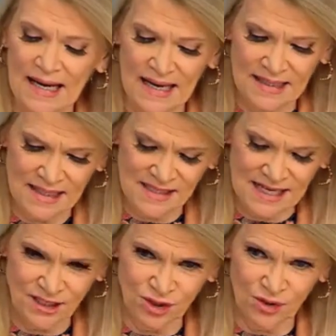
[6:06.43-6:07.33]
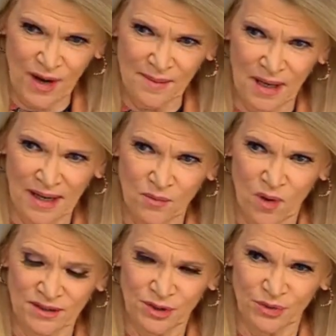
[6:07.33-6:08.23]
And Senator Graham, I
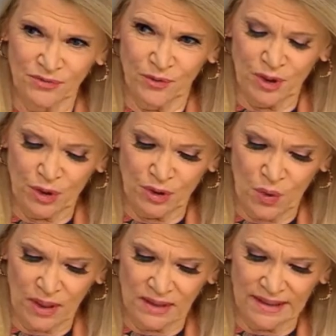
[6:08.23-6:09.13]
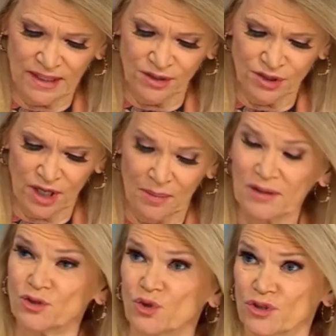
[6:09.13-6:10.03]
want to, if we could quickly here, talk about
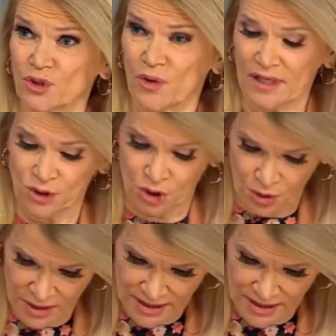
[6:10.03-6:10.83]
the Georgia grand jury.